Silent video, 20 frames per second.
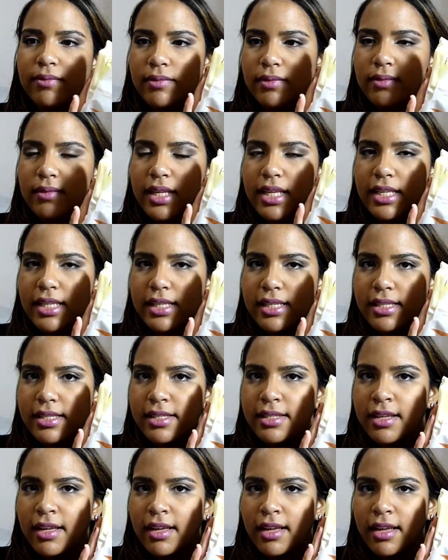
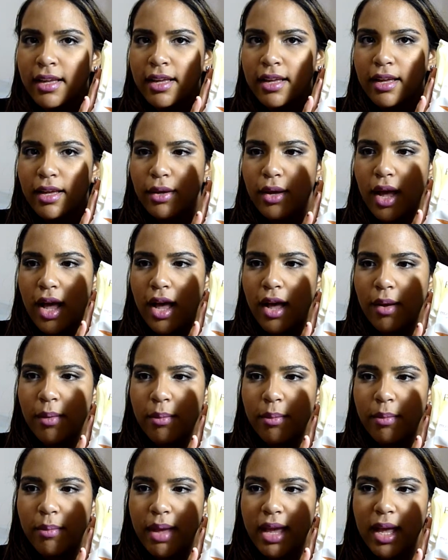these
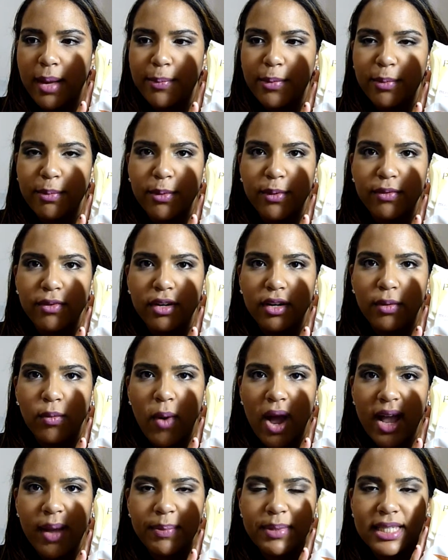makeup remover
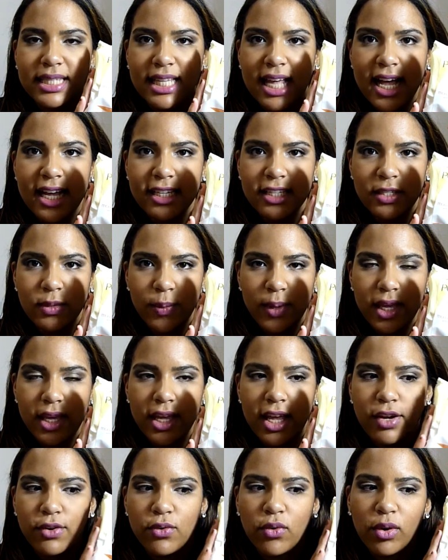wipes last week,
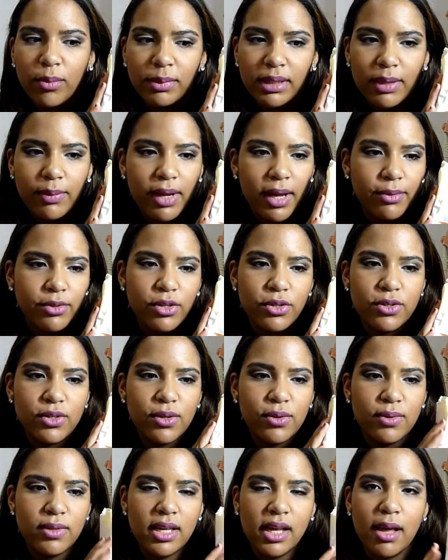and normally I would just
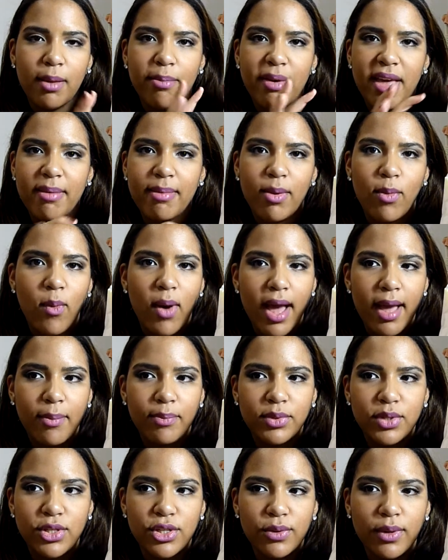use like a baby wipe
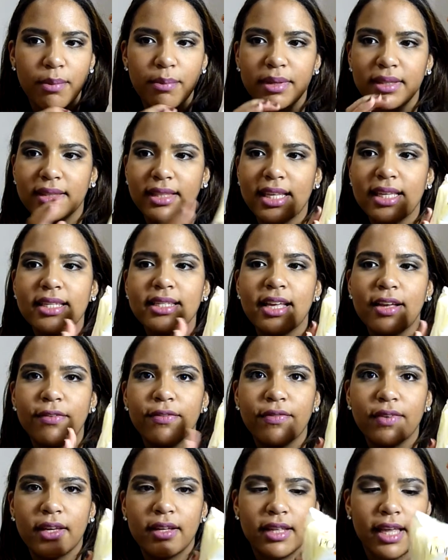to do it, but this I
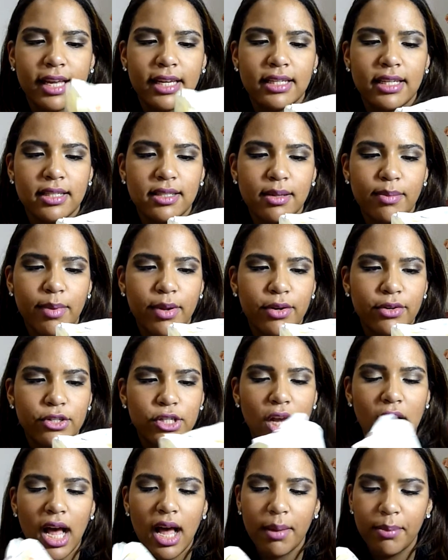feel like it does a better
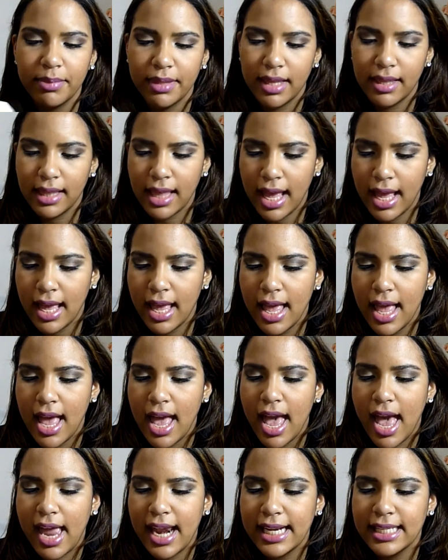job than that.
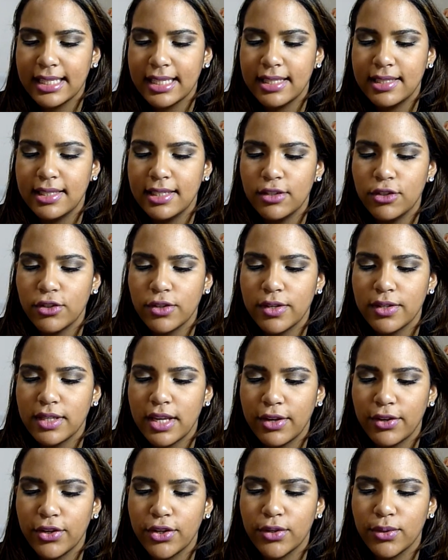And it's a citrus
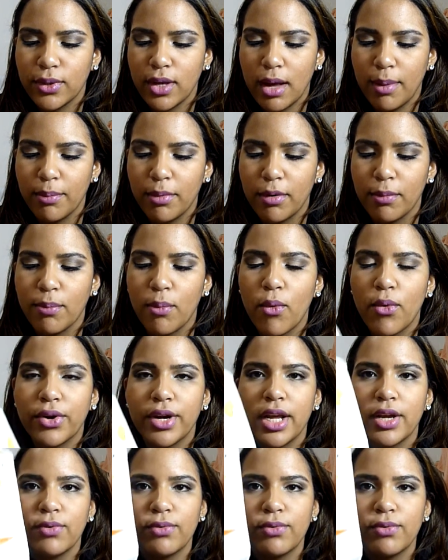and cucumber morning